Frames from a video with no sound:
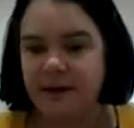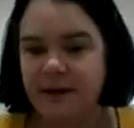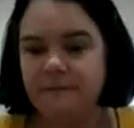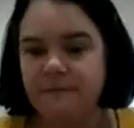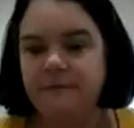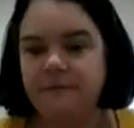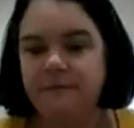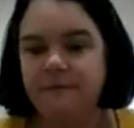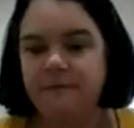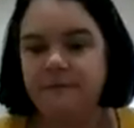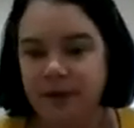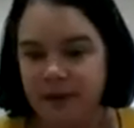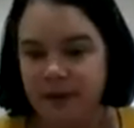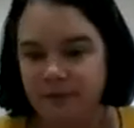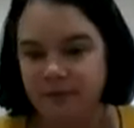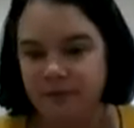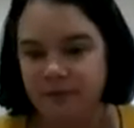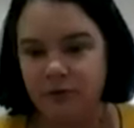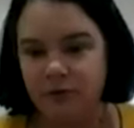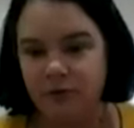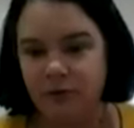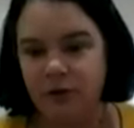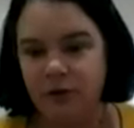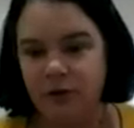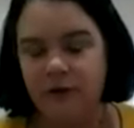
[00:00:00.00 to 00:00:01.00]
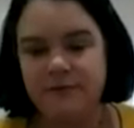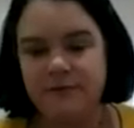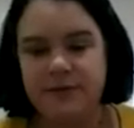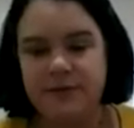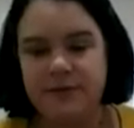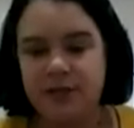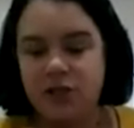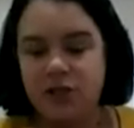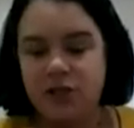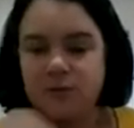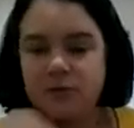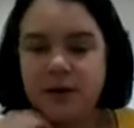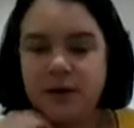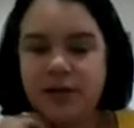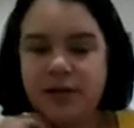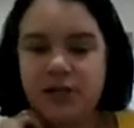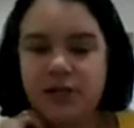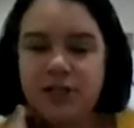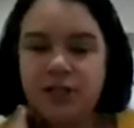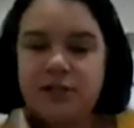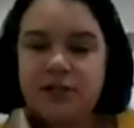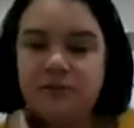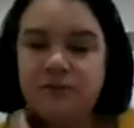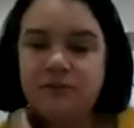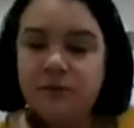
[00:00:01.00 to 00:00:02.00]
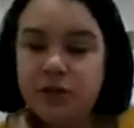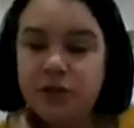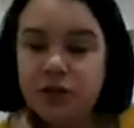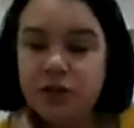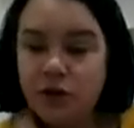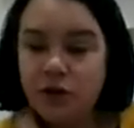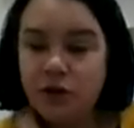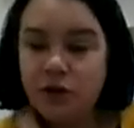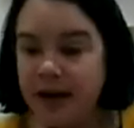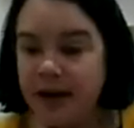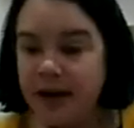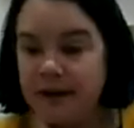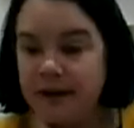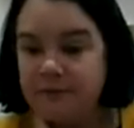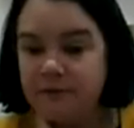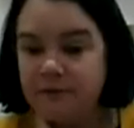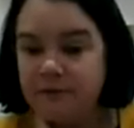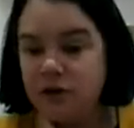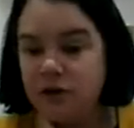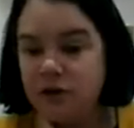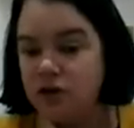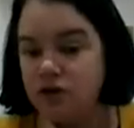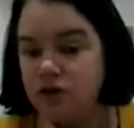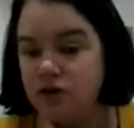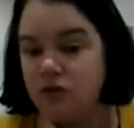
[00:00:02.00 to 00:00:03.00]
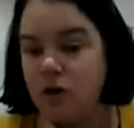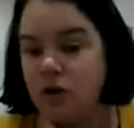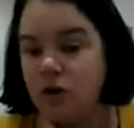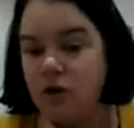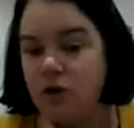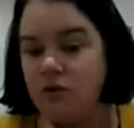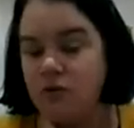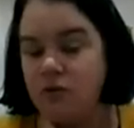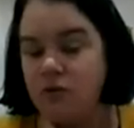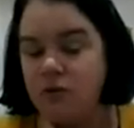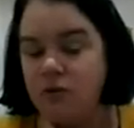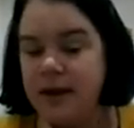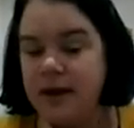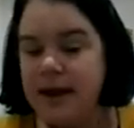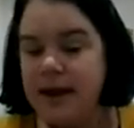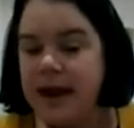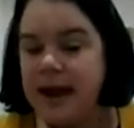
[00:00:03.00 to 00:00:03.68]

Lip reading: and fearful of situations if we don't have control.